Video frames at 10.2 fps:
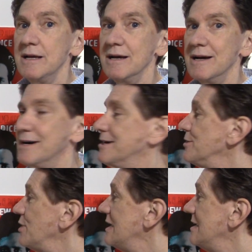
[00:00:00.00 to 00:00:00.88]

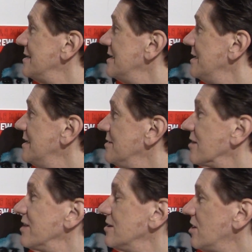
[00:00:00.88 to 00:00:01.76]

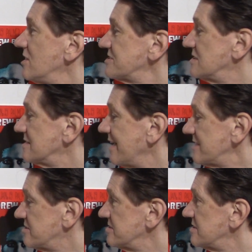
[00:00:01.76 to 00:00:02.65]
They're in Austin,
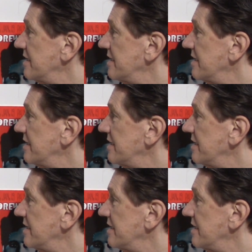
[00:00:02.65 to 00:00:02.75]
Texas.